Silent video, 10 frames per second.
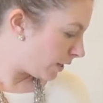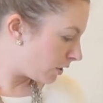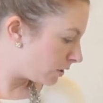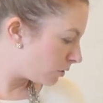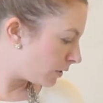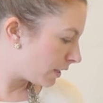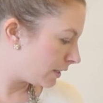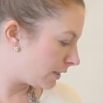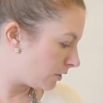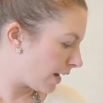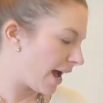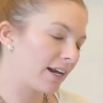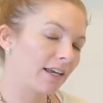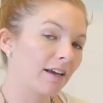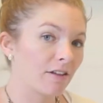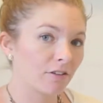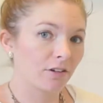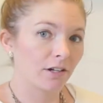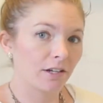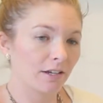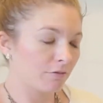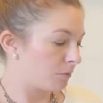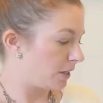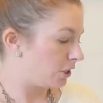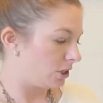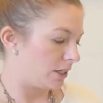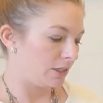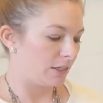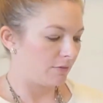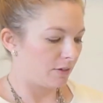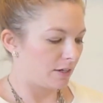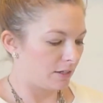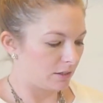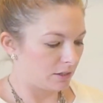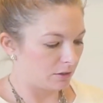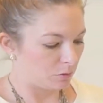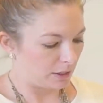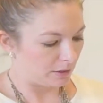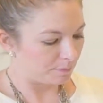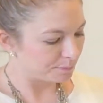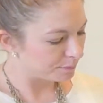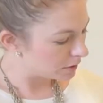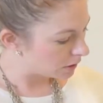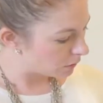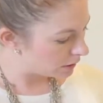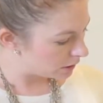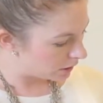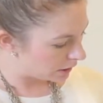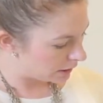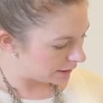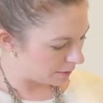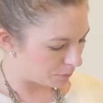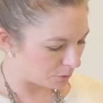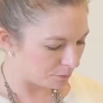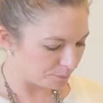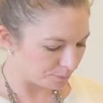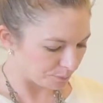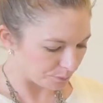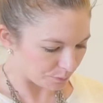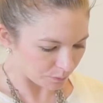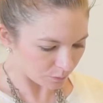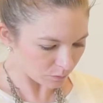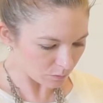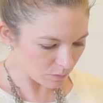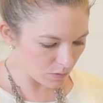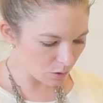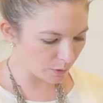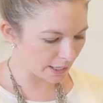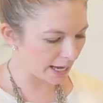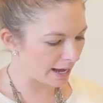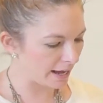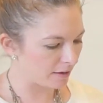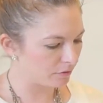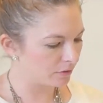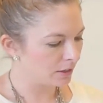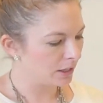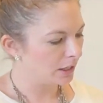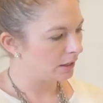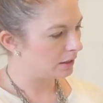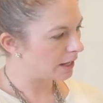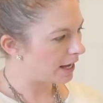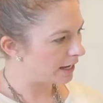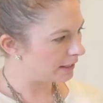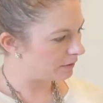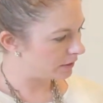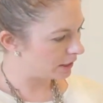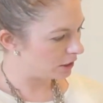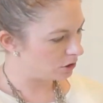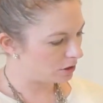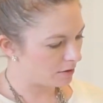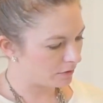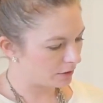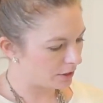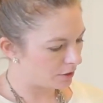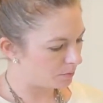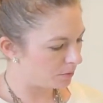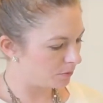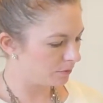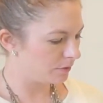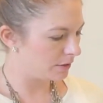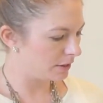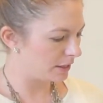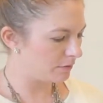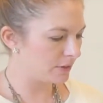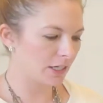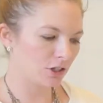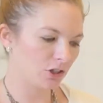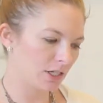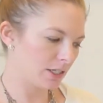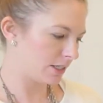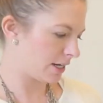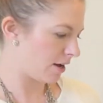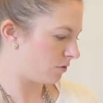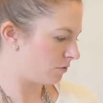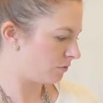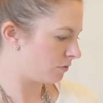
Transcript: we also would consider adding other information into the suite. So this is a good example. We have a lined invitation envelope, the invitation itself,